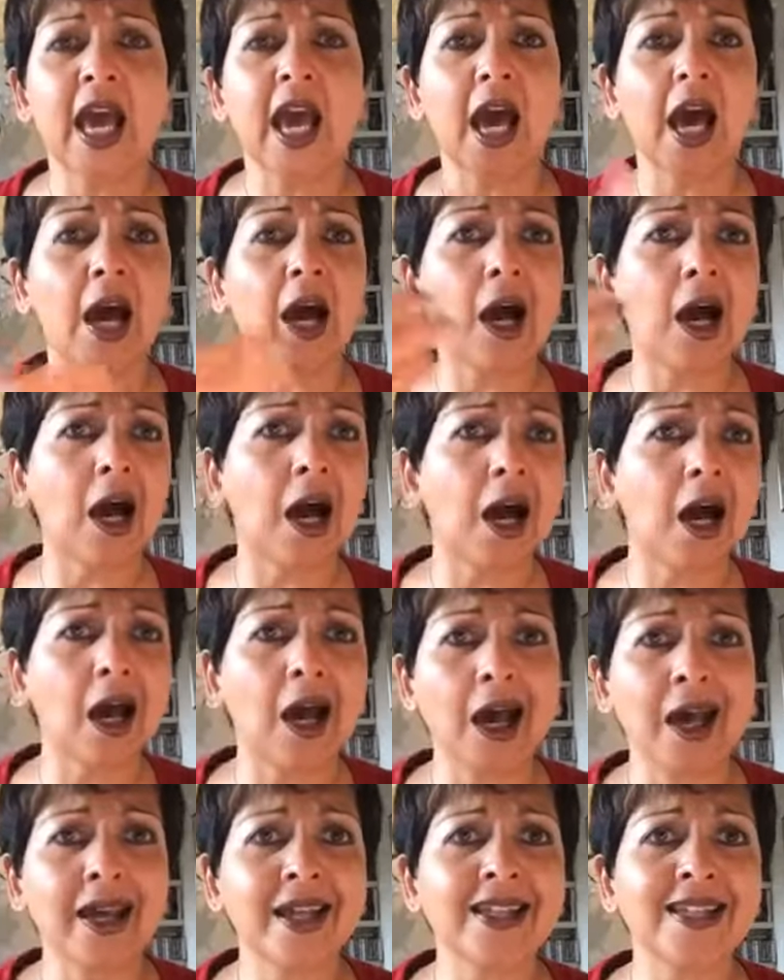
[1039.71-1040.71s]

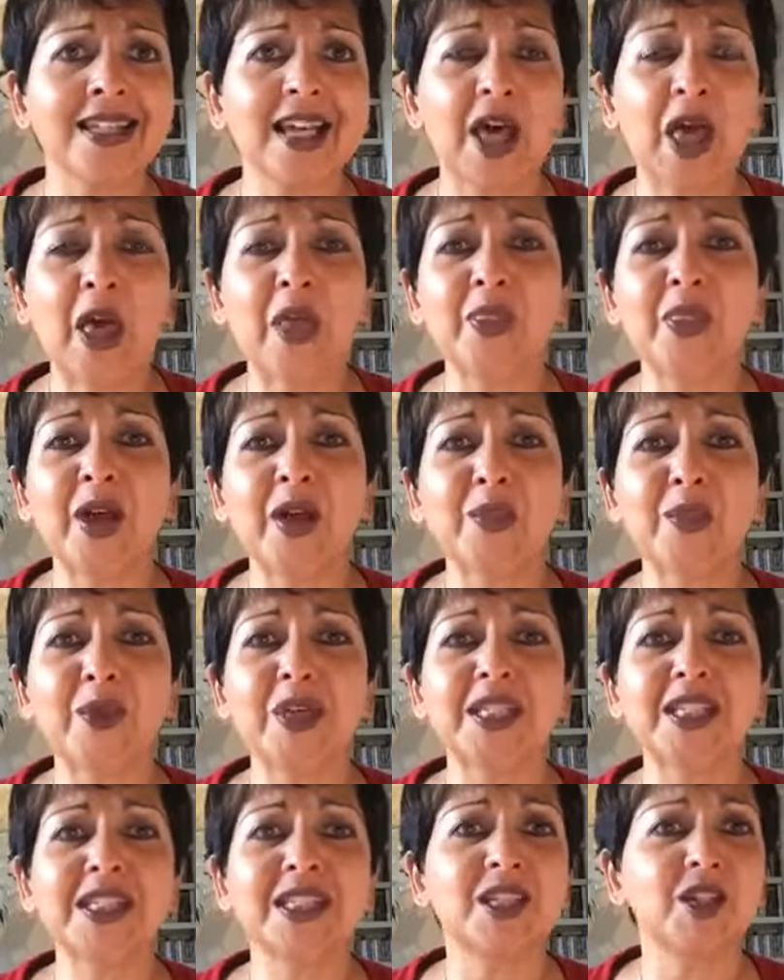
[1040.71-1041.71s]
And then
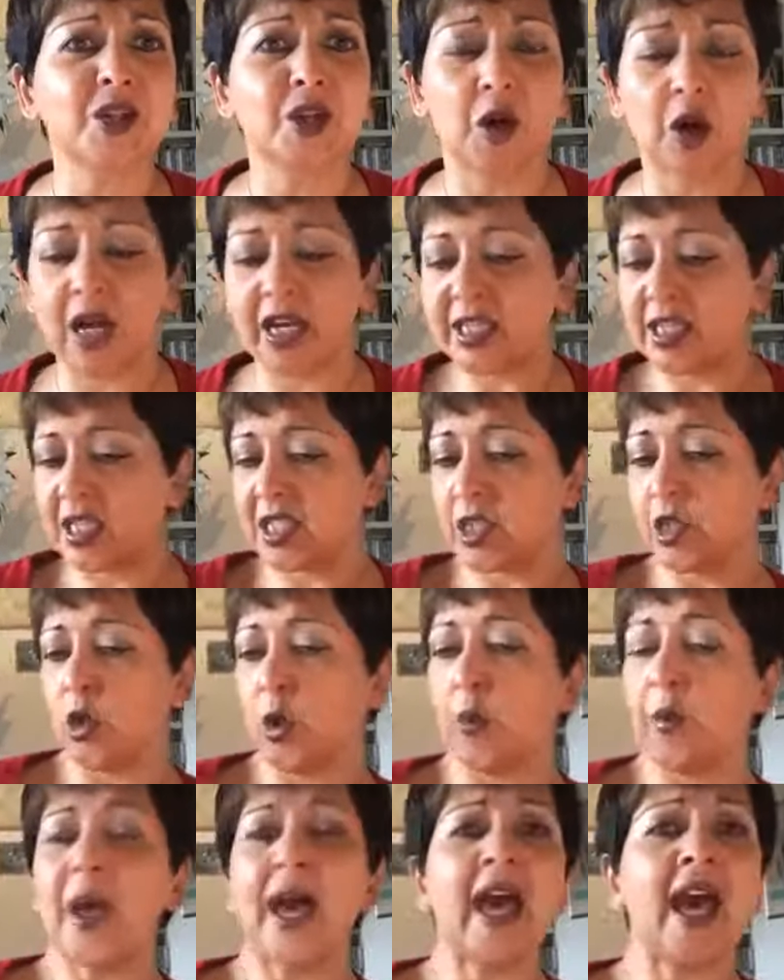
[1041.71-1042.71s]
we, I see your
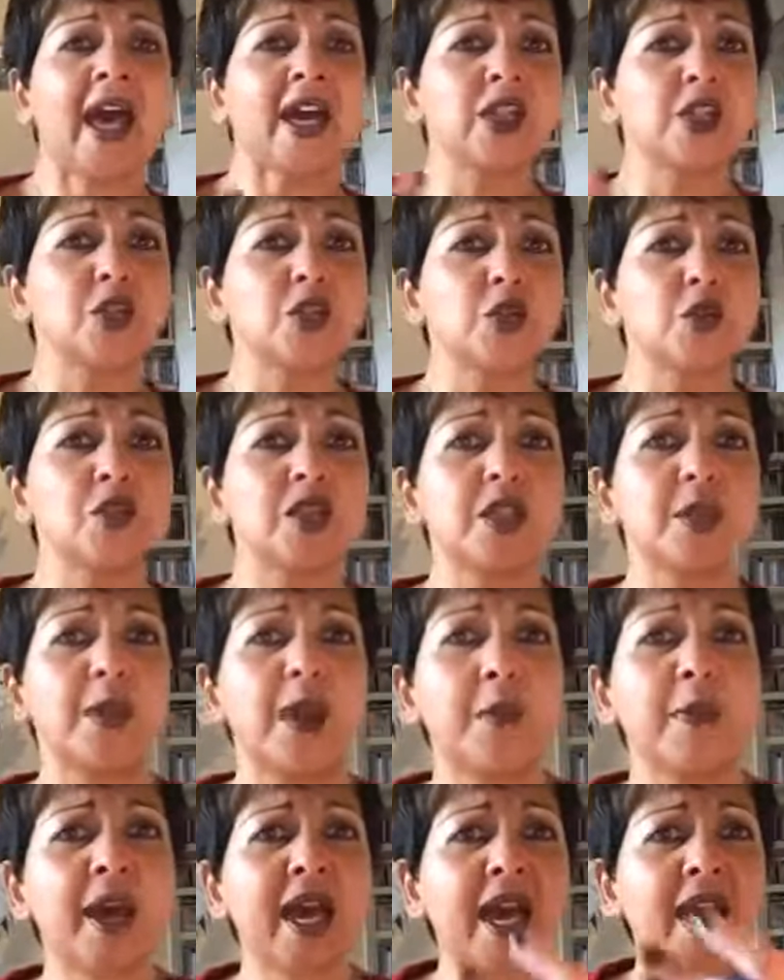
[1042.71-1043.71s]
badge and you see my
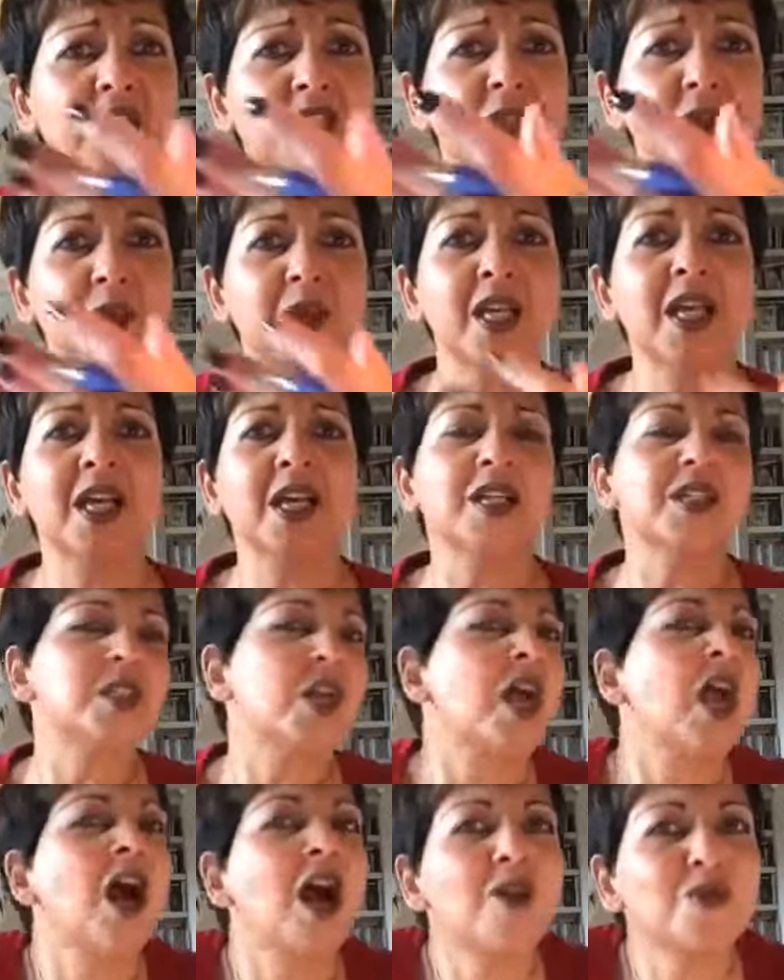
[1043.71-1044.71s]
badge, and it's like,
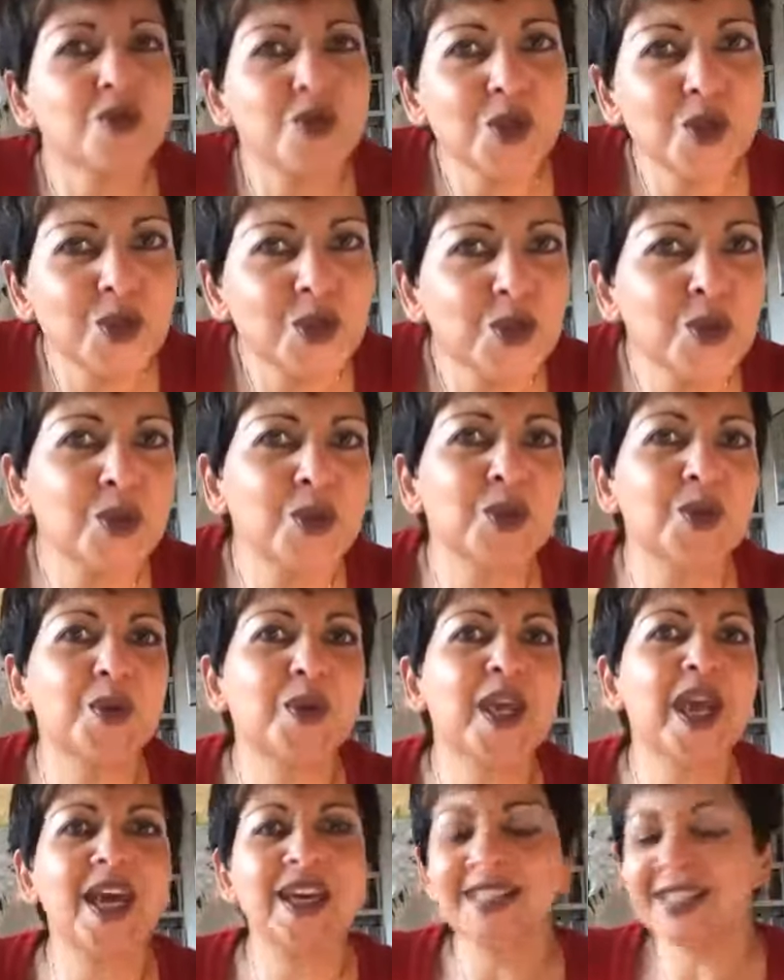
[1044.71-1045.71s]
how do you do?
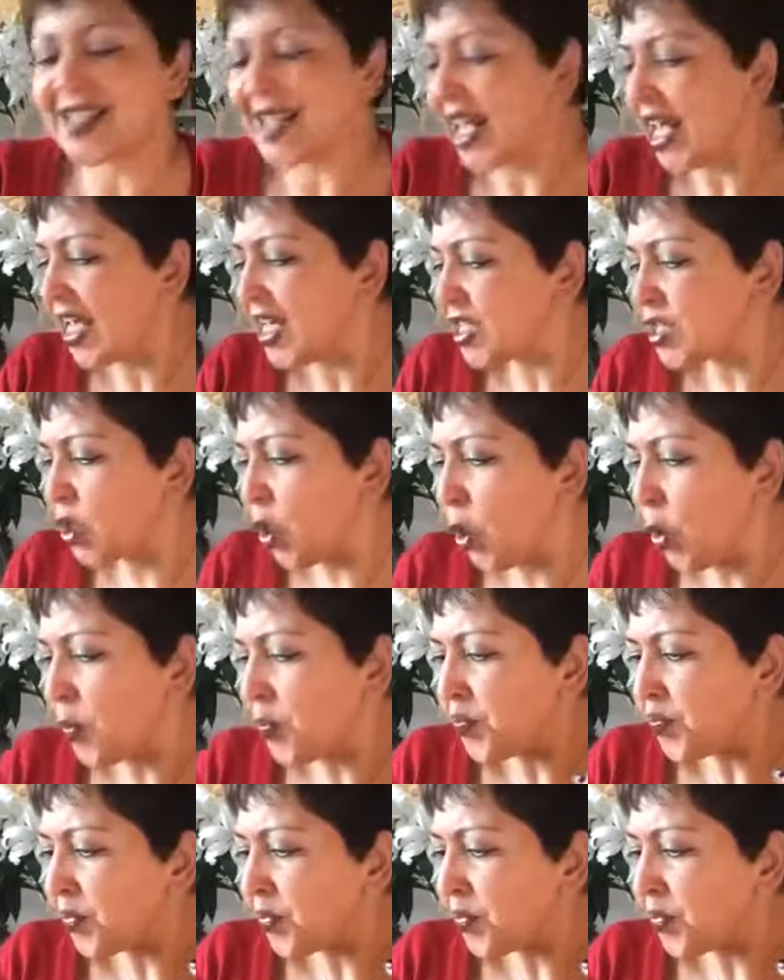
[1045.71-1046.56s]
Yes. So